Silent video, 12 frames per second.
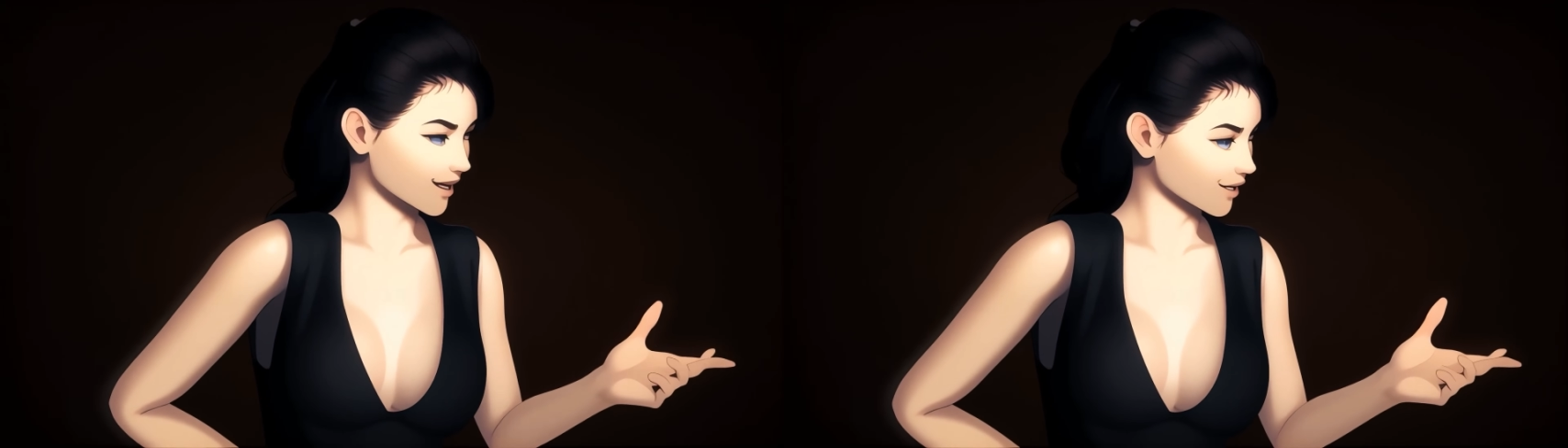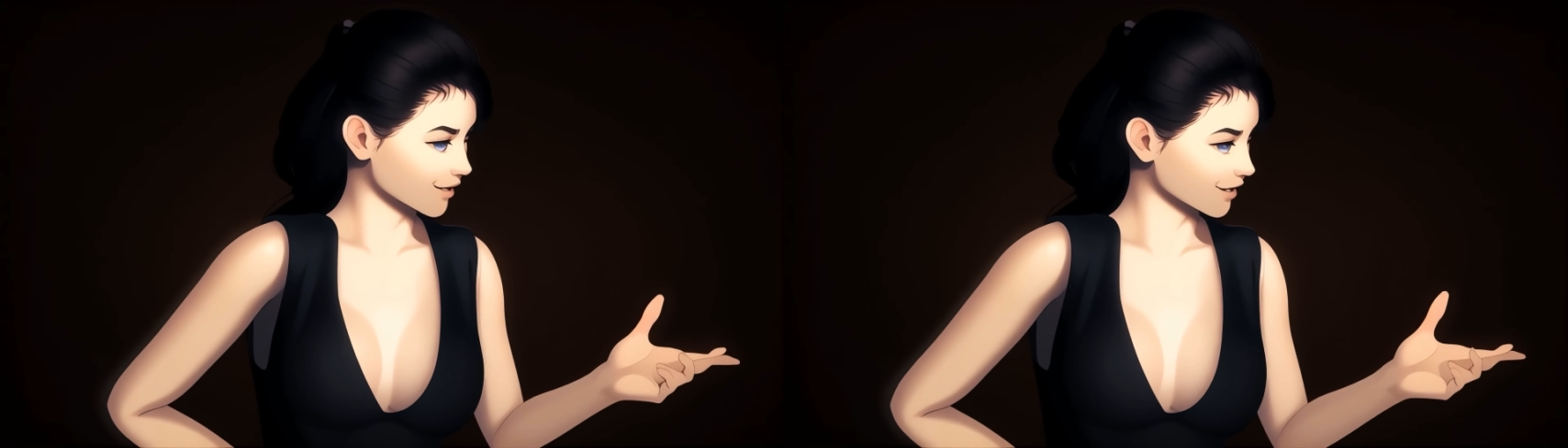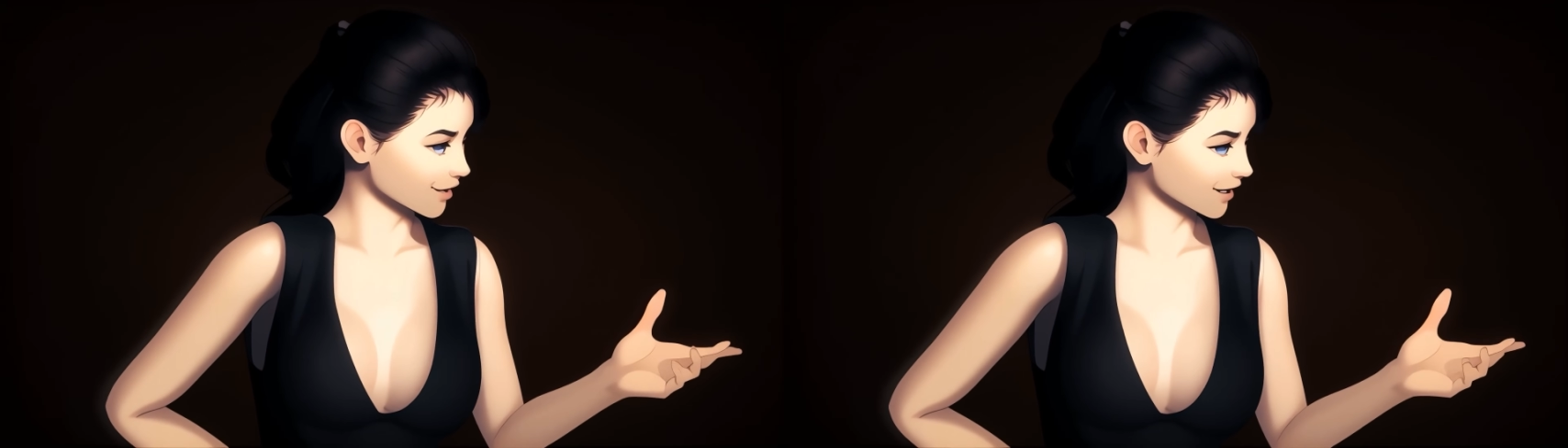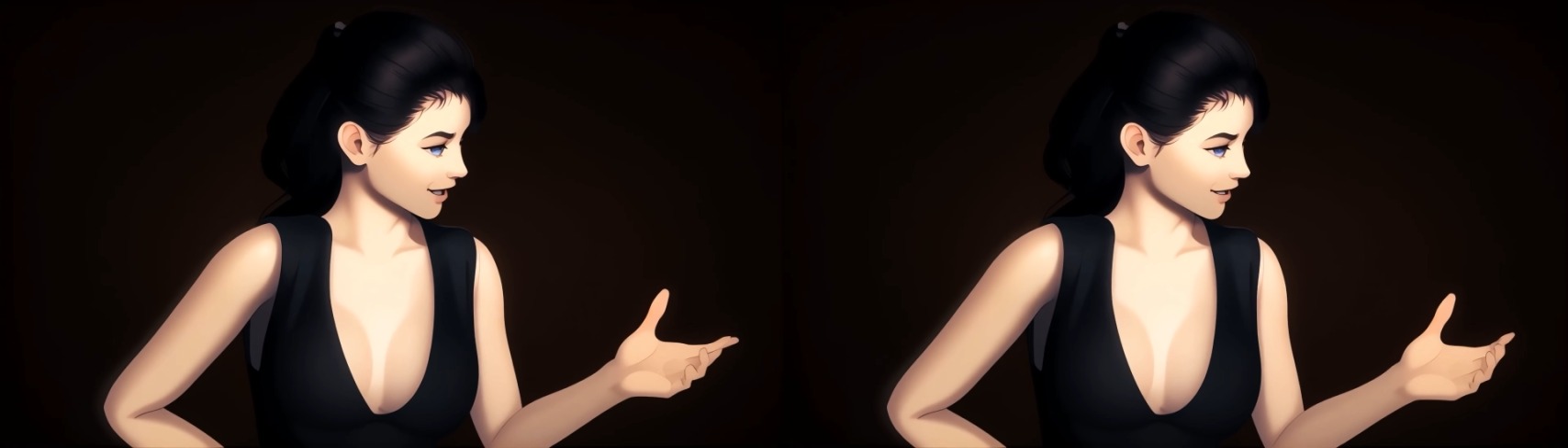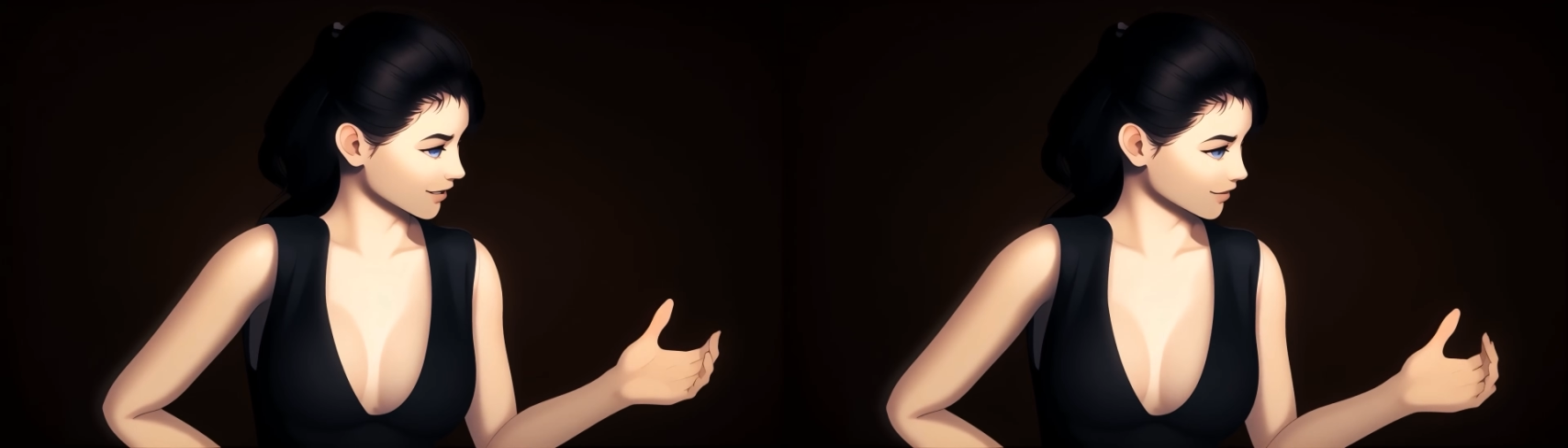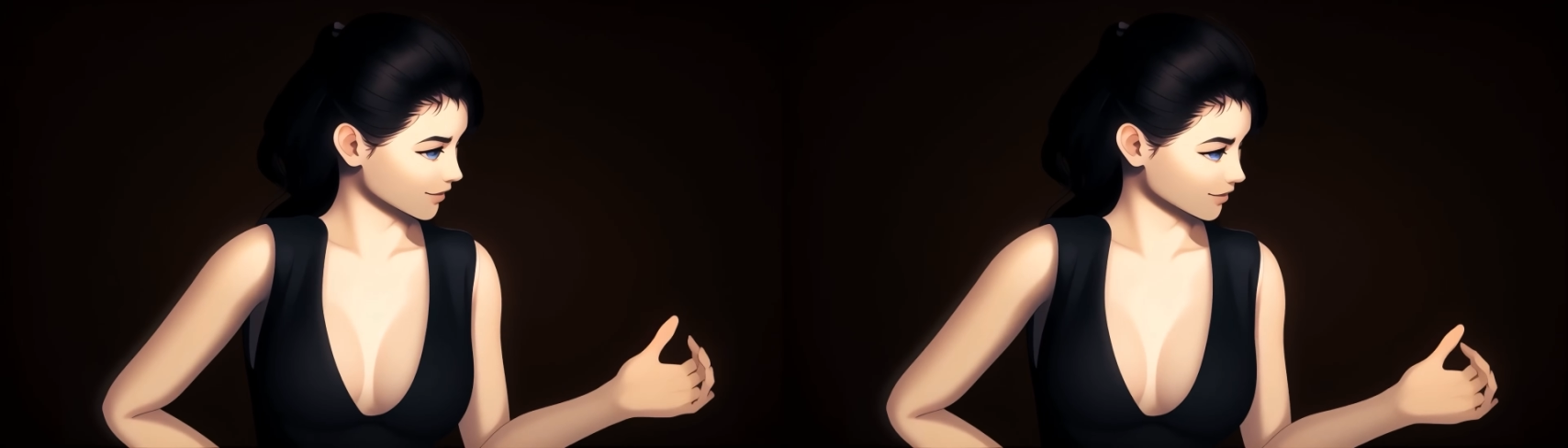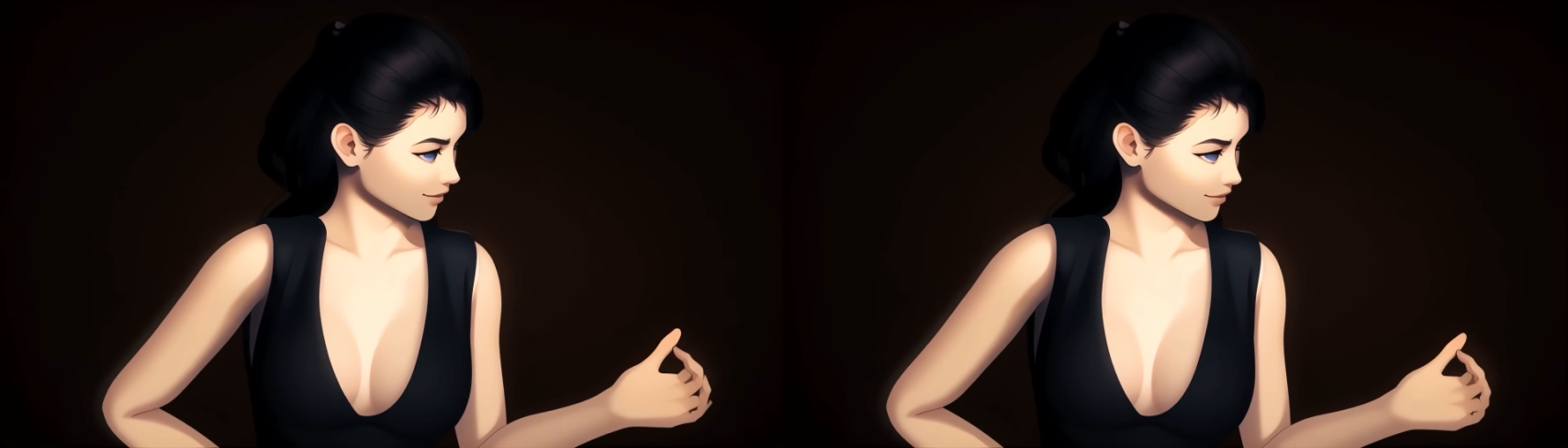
a hold of me.